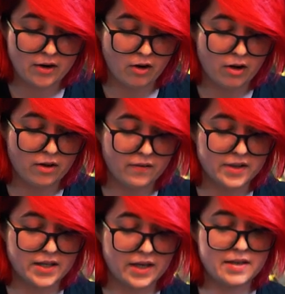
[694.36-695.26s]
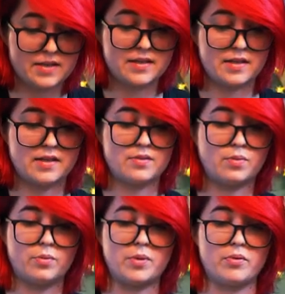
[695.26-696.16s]
and all of our tendencies
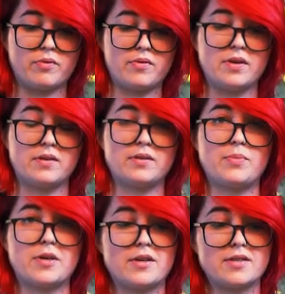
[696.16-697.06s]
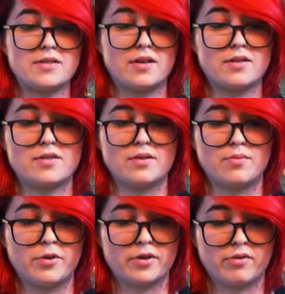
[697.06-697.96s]
will be revealed because also
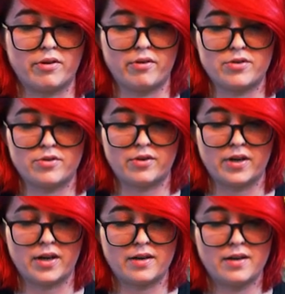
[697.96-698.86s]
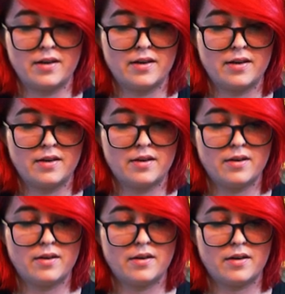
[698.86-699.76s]
Mercury retrograde
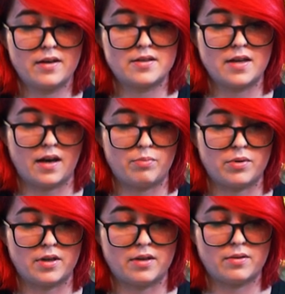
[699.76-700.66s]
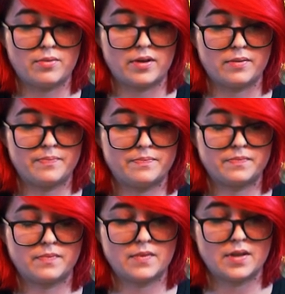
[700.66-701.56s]
is happening. Well,
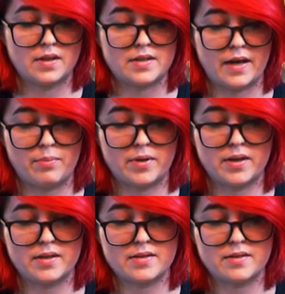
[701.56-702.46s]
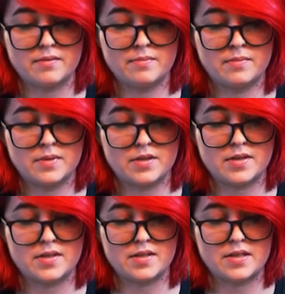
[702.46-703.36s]
it's happening is a it's
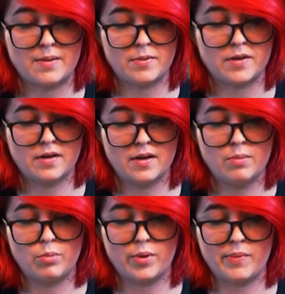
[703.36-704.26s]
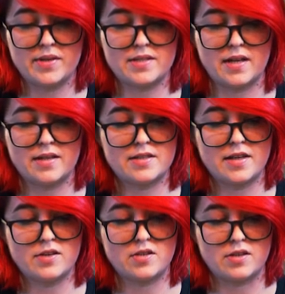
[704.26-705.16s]
just a statement. What I meant to say, it's
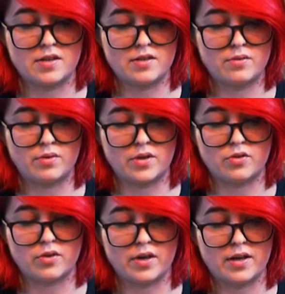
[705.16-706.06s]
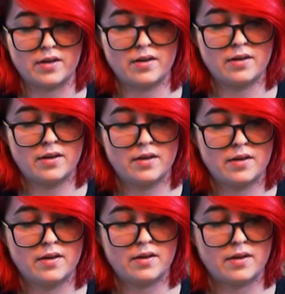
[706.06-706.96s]
stationing retrograde
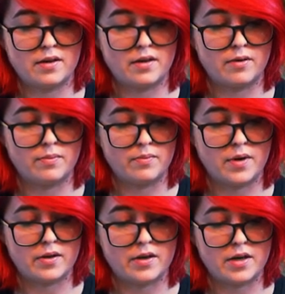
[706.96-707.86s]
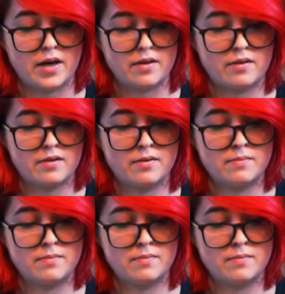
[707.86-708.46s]
um, on the 9th,